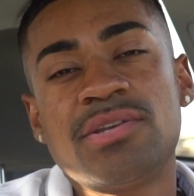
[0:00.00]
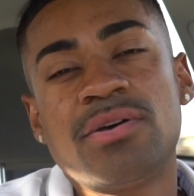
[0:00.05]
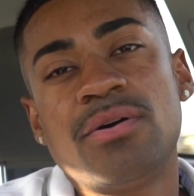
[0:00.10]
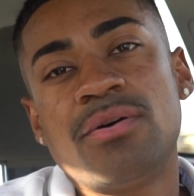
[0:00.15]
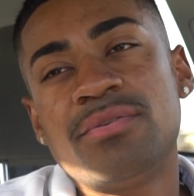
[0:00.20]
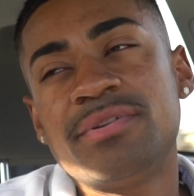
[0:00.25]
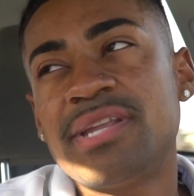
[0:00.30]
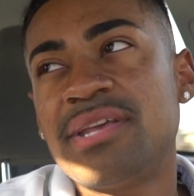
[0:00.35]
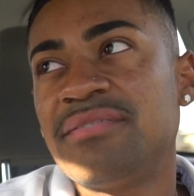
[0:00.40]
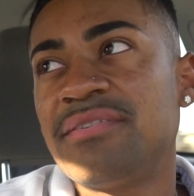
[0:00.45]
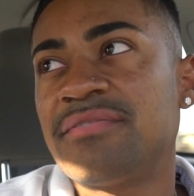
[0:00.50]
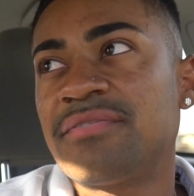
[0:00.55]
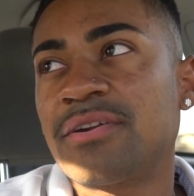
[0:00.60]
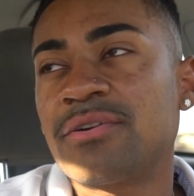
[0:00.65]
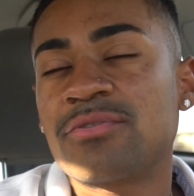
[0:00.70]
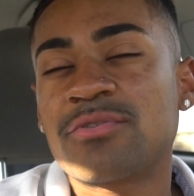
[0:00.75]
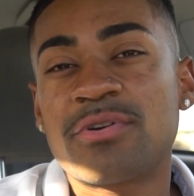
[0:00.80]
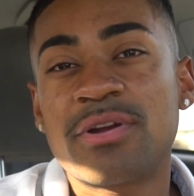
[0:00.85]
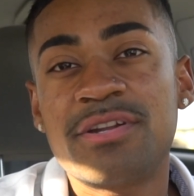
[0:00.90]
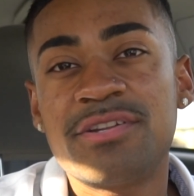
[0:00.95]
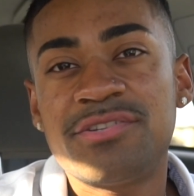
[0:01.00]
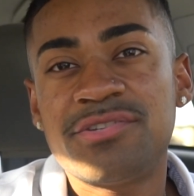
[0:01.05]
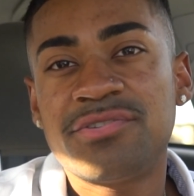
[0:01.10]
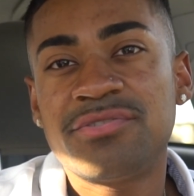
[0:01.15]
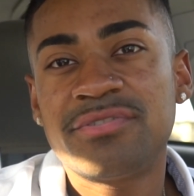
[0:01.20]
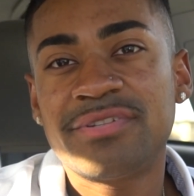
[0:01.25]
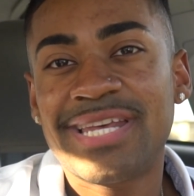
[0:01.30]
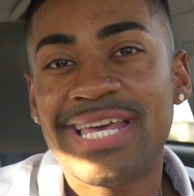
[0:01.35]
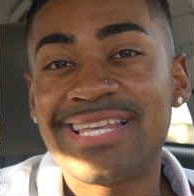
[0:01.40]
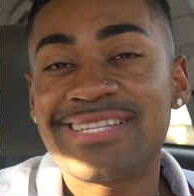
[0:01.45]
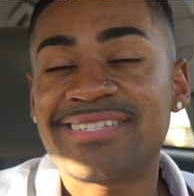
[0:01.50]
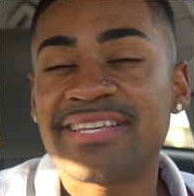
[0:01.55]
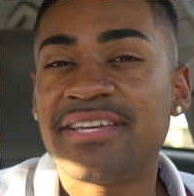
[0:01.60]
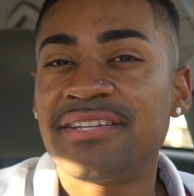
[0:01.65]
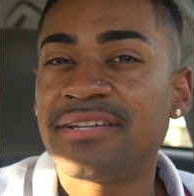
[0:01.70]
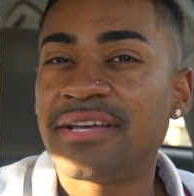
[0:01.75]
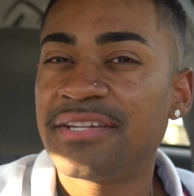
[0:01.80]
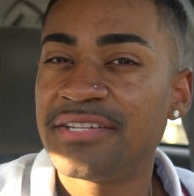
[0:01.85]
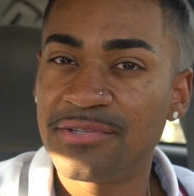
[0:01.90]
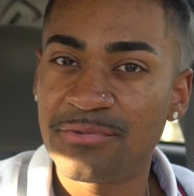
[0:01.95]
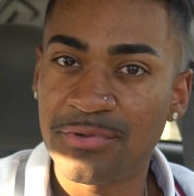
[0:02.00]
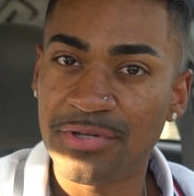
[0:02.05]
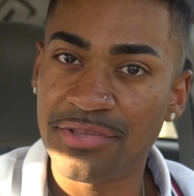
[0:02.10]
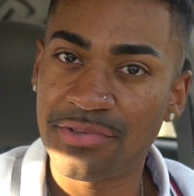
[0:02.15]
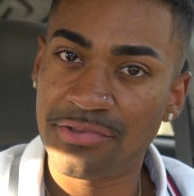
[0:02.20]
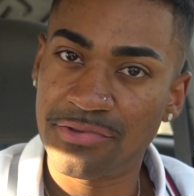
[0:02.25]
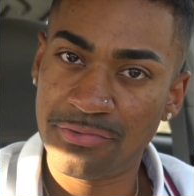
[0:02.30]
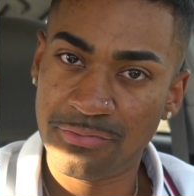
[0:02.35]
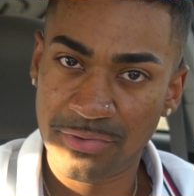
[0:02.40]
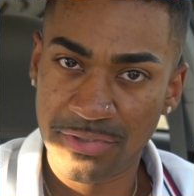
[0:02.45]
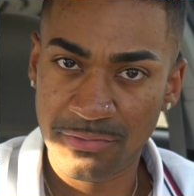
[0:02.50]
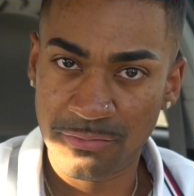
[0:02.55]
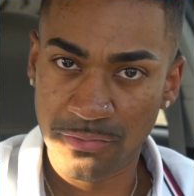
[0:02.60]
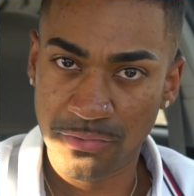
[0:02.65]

So Navy Federal Credit Union has a 91-3